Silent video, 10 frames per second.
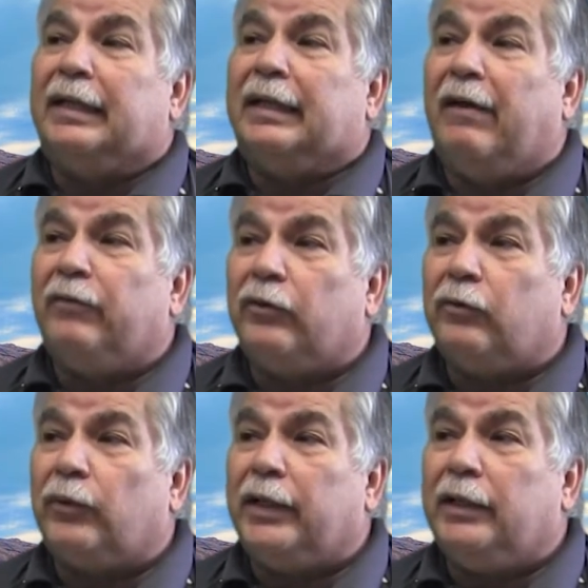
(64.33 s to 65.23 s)
And level
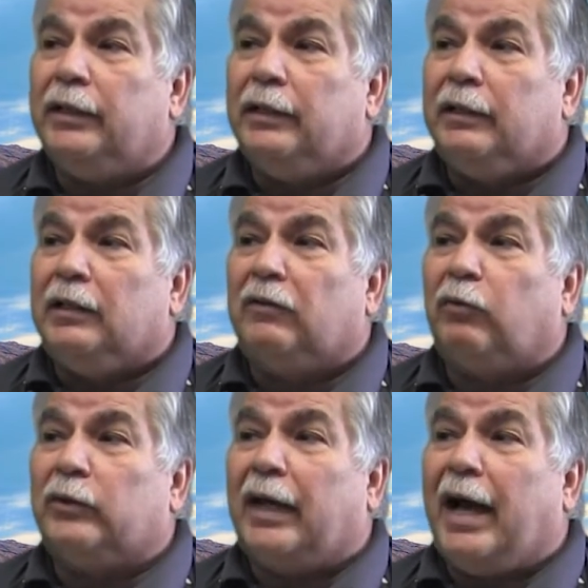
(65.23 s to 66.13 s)
three is
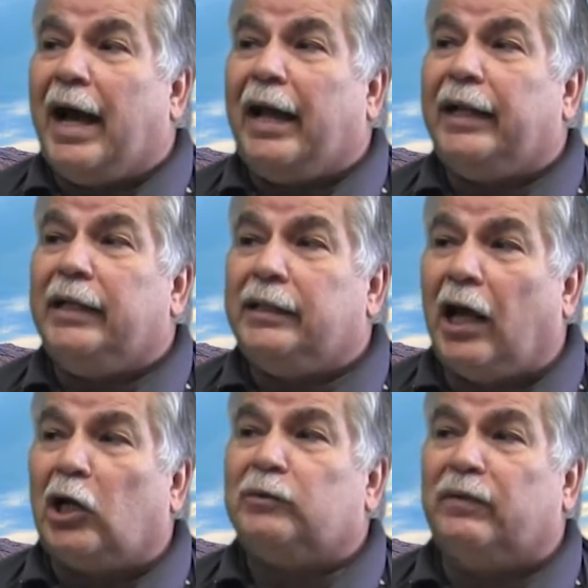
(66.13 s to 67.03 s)
for the highly
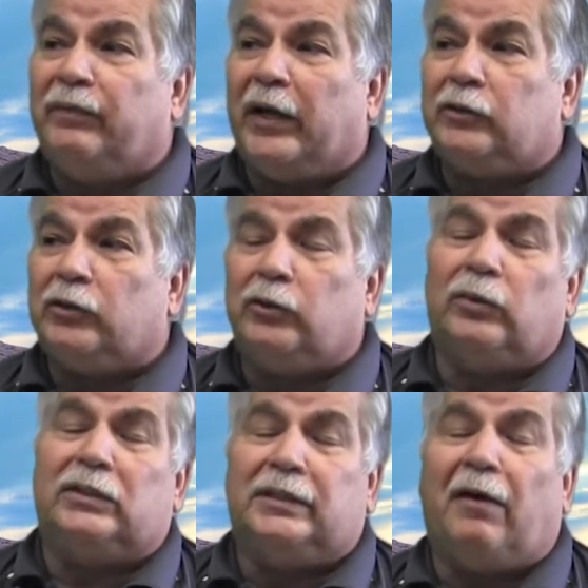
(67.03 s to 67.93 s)
knowledgeable investors
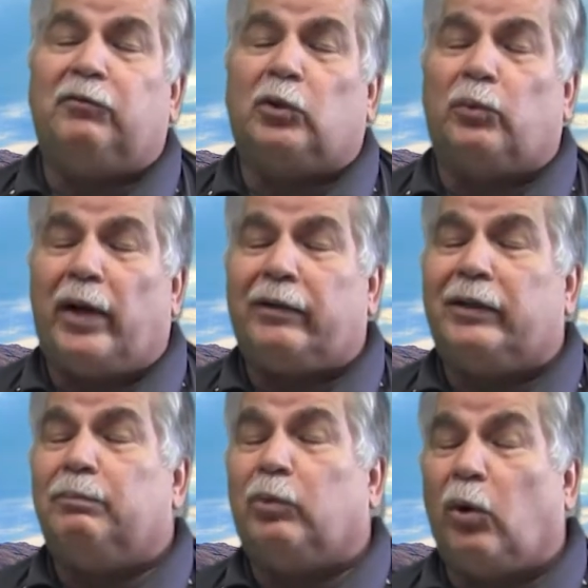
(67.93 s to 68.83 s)
through a
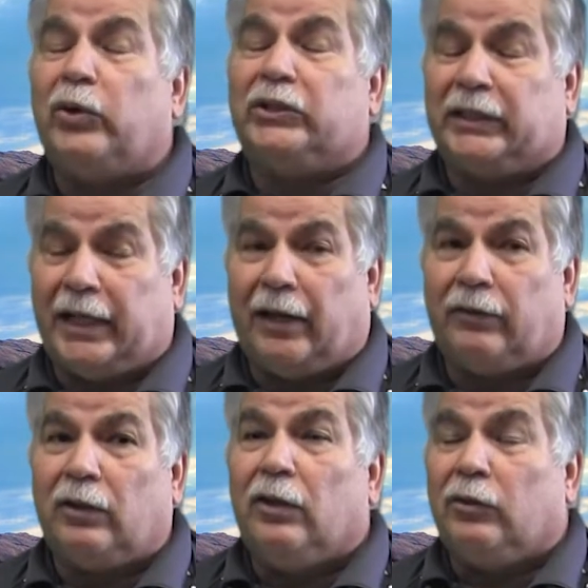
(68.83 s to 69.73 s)
self-directed brokerage
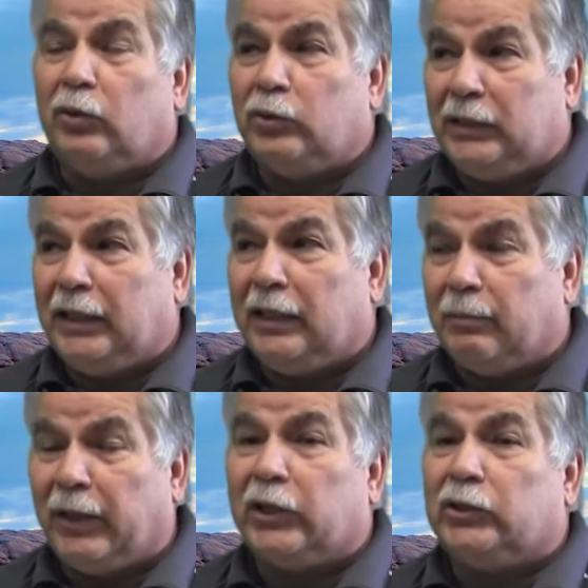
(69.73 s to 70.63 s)
account through TD
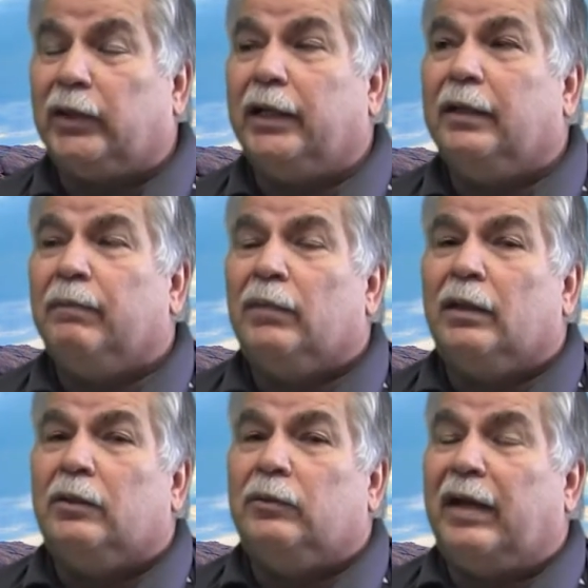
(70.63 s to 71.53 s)
Ameritrade.
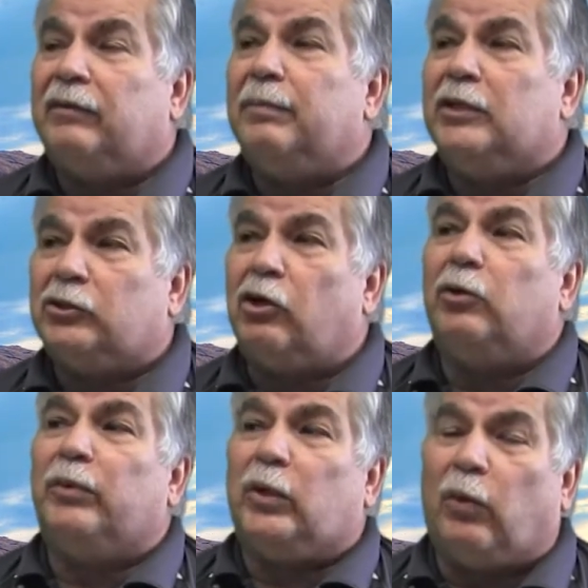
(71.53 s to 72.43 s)
You have to meet
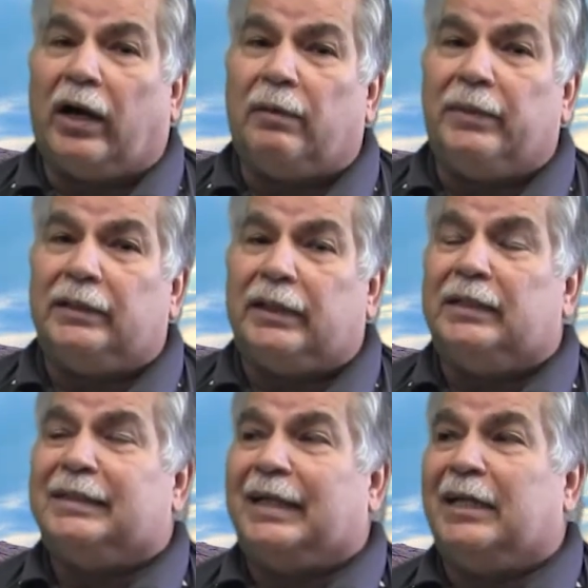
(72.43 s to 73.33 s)
certain
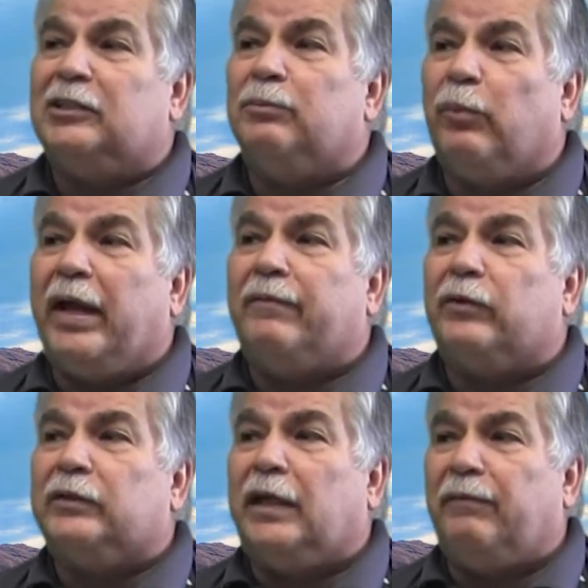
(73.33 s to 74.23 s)
requirements and sign some
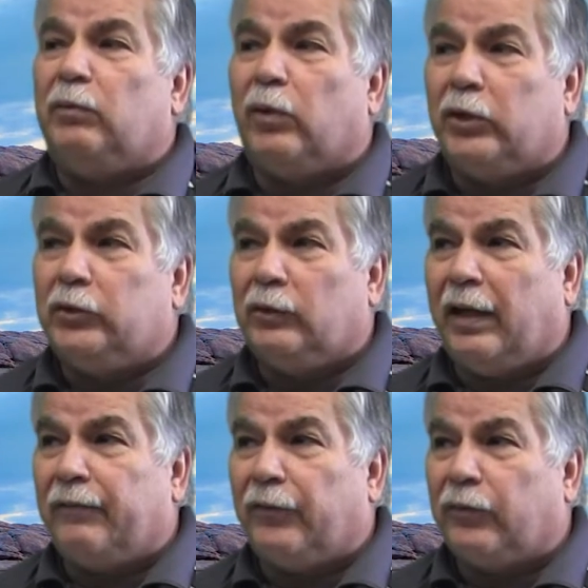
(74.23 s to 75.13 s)
waivers if you want to do
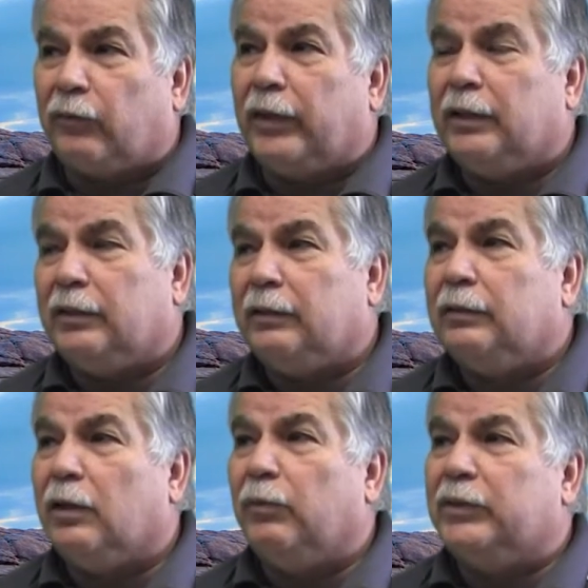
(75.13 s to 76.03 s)
level three,
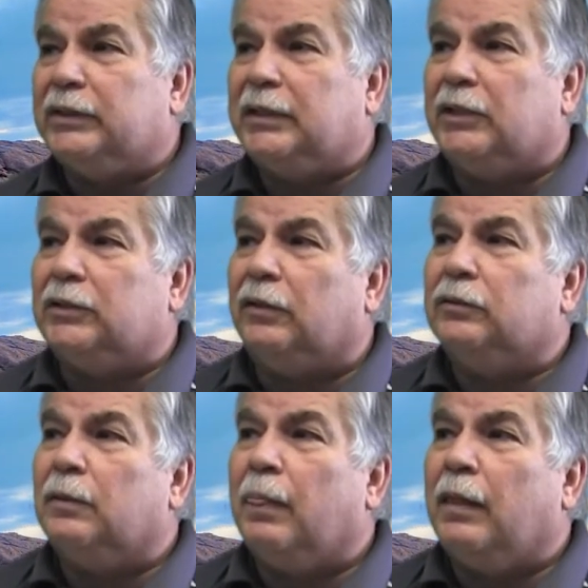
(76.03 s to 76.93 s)
and we'll discuss
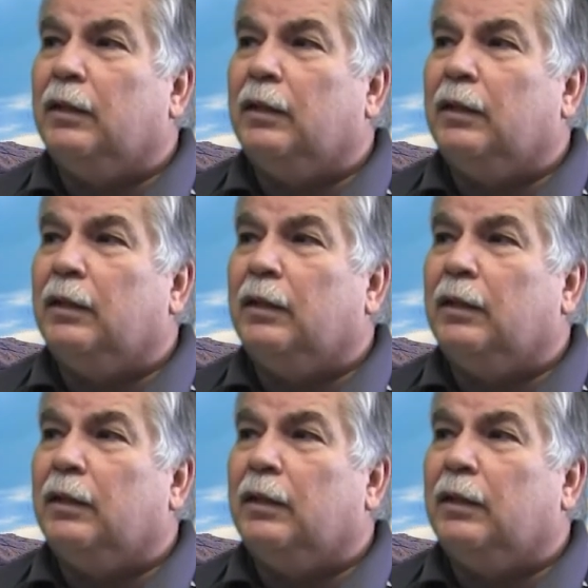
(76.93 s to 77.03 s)
those.